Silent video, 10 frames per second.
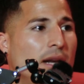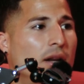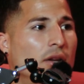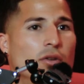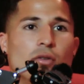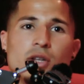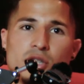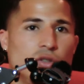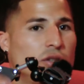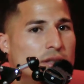than you, and
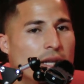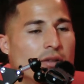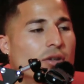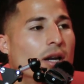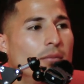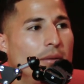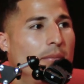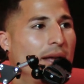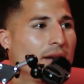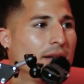you just gotta try to be
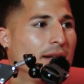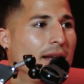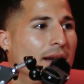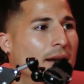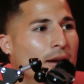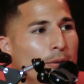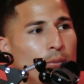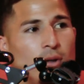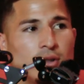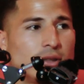better than that
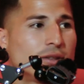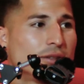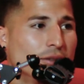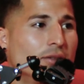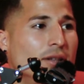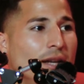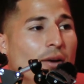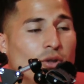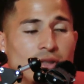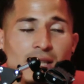person. So I
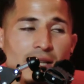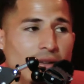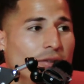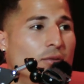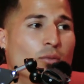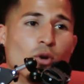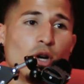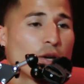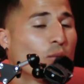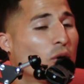would say, you know,
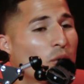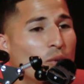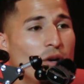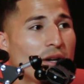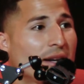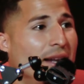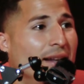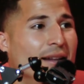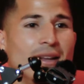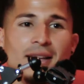work,
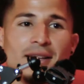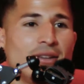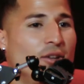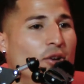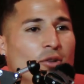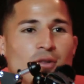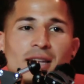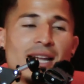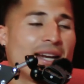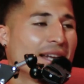and don't
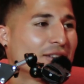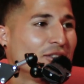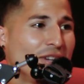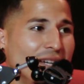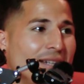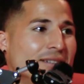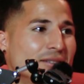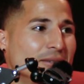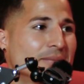let it get to your head. So.